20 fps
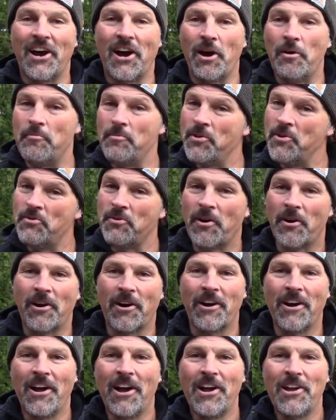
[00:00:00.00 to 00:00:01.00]
You
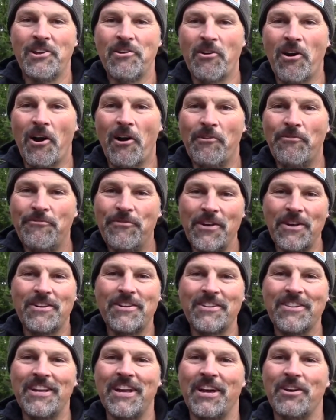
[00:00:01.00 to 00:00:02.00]
are
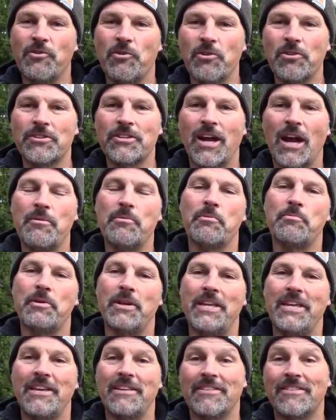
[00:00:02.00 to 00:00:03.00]
officially an old timer,
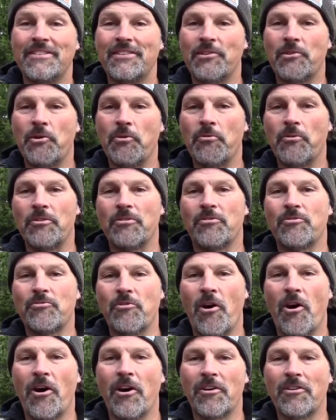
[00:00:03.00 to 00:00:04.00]
but he is still going
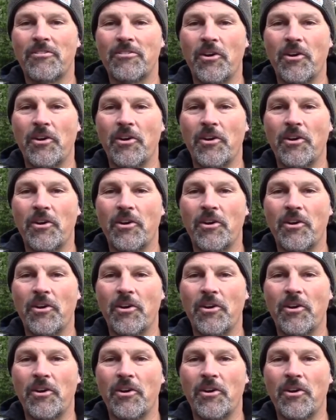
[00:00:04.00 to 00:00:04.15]
strong.